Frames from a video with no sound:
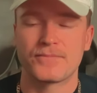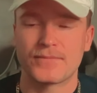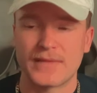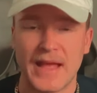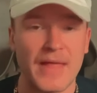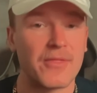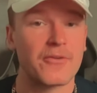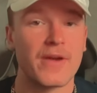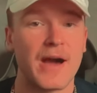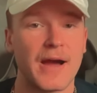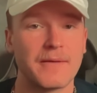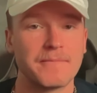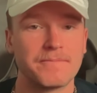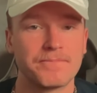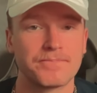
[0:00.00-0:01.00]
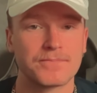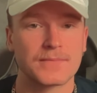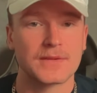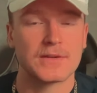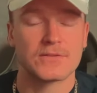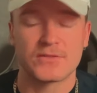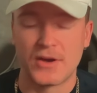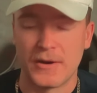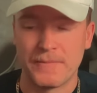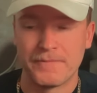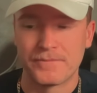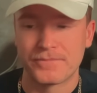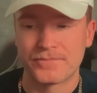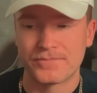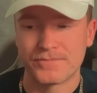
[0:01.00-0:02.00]
And they're not. So
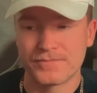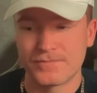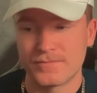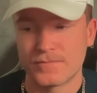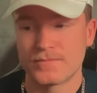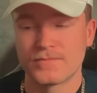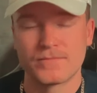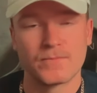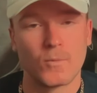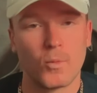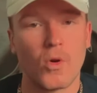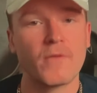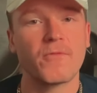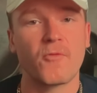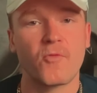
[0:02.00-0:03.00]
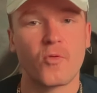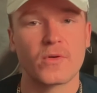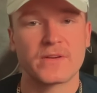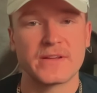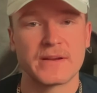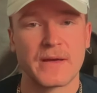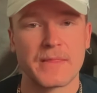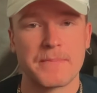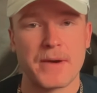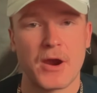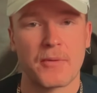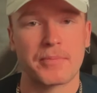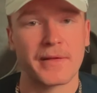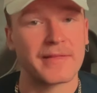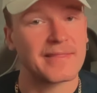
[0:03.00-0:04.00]
one for fourteen on the power
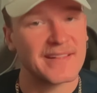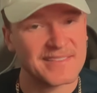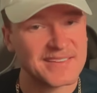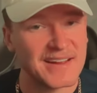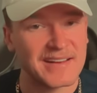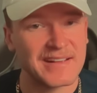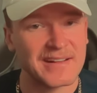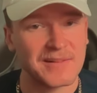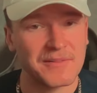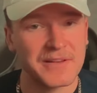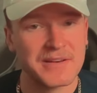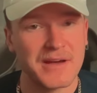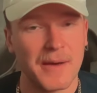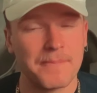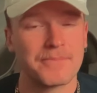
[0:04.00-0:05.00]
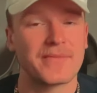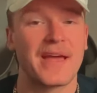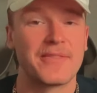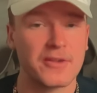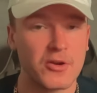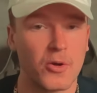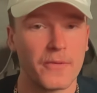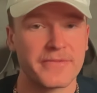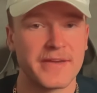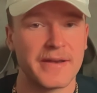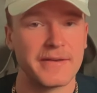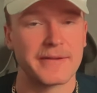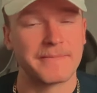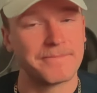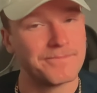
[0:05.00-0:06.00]
play. That's got to get cleaned up. And the
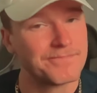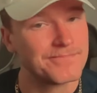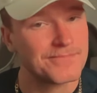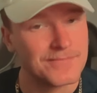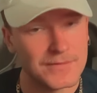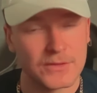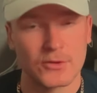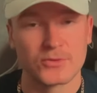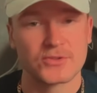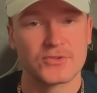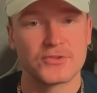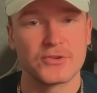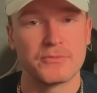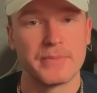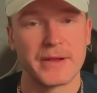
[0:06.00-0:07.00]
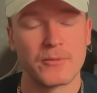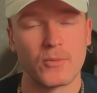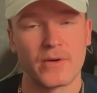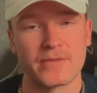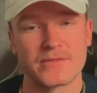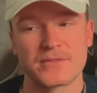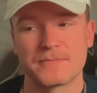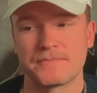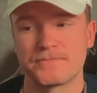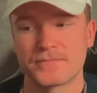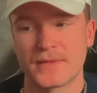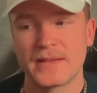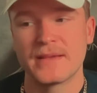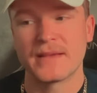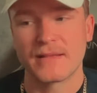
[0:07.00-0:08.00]
goaltending. Those are two big ones.
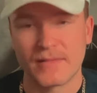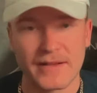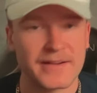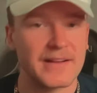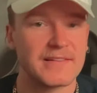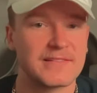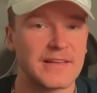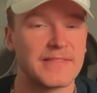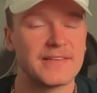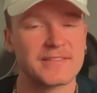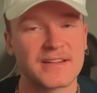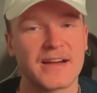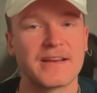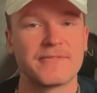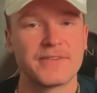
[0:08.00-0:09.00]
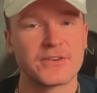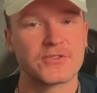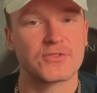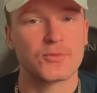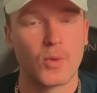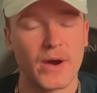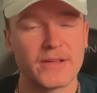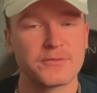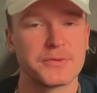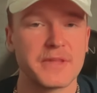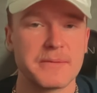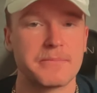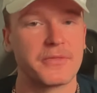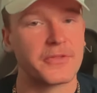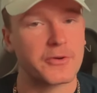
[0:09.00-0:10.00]
Like I said, this kind of intertwines with
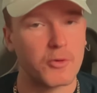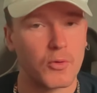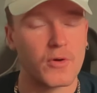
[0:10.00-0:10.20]
it, but the core